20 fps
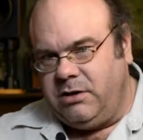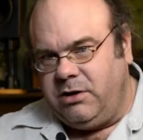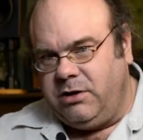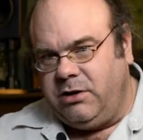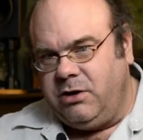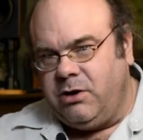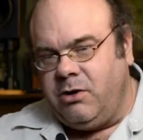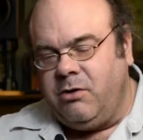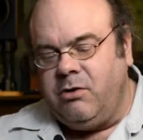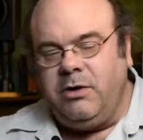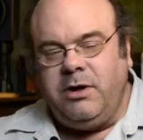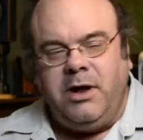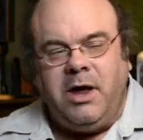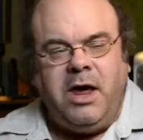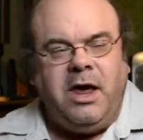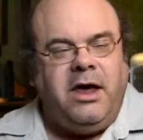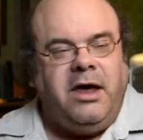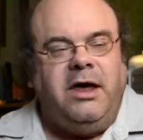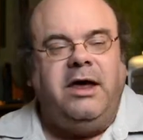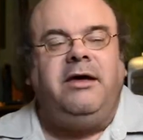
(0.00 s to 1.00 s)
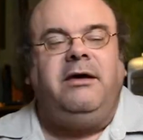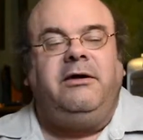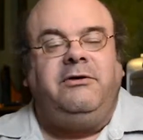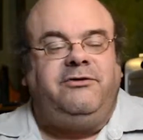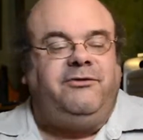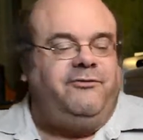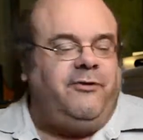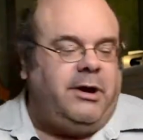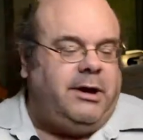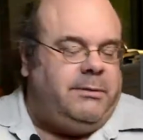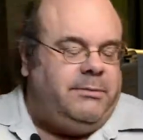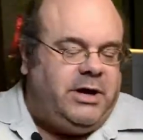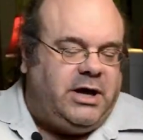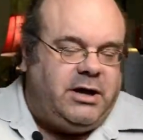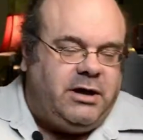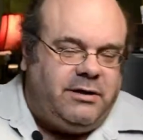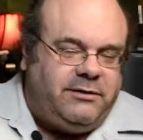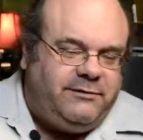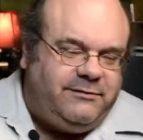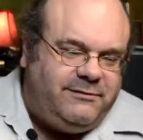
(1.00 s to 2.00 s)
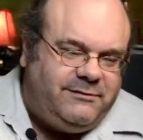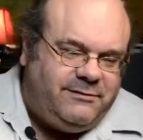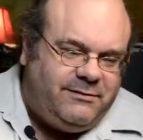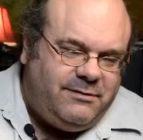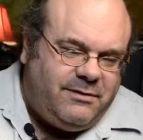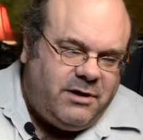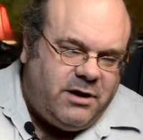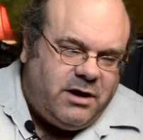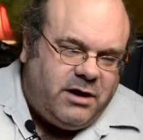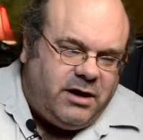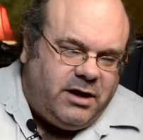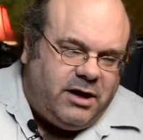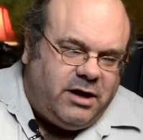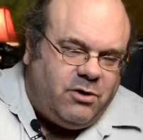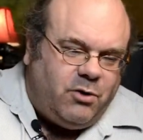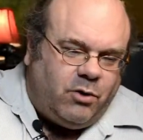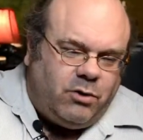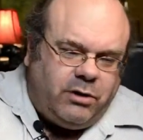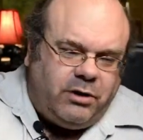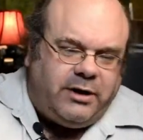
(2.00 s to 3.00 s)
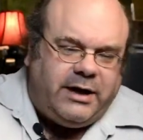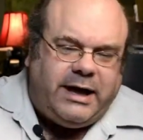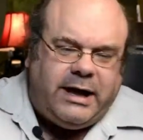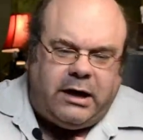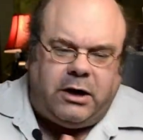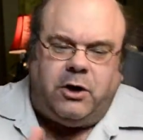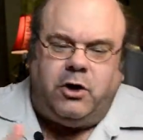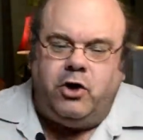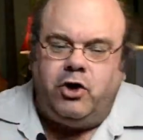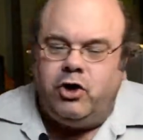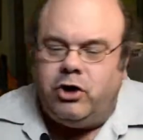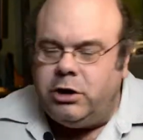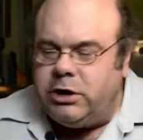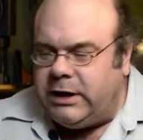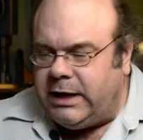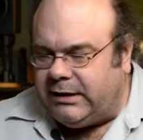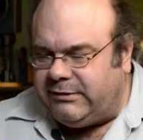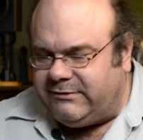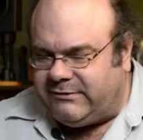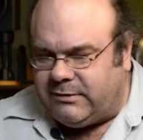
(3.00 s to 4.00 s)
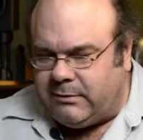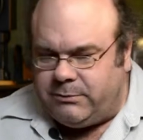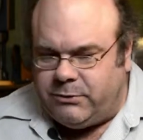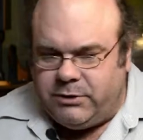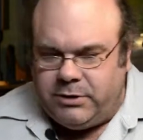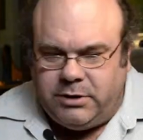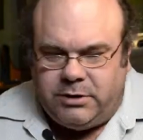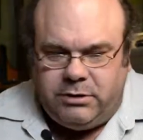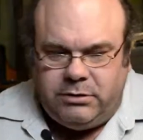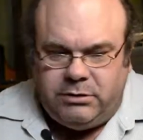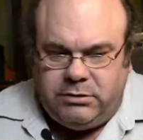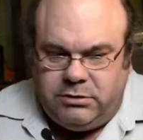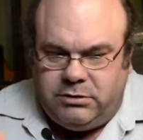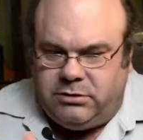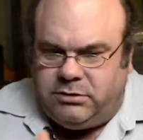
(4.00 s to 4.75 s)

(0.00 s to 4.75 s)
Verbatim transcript: you know, it, it's funny because in order to get good at something,